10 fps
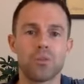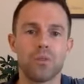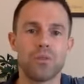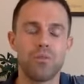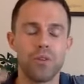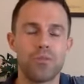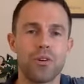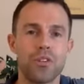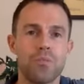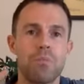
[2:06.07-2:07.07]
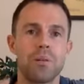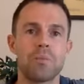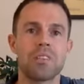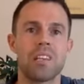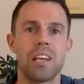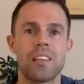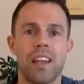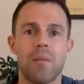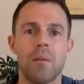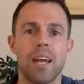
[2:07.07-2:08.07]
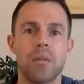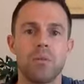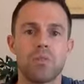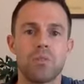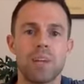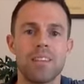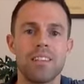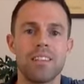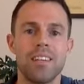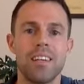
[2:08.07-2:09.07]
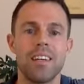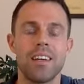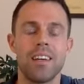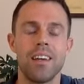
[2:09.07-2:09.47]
the first big mistake that I made was basically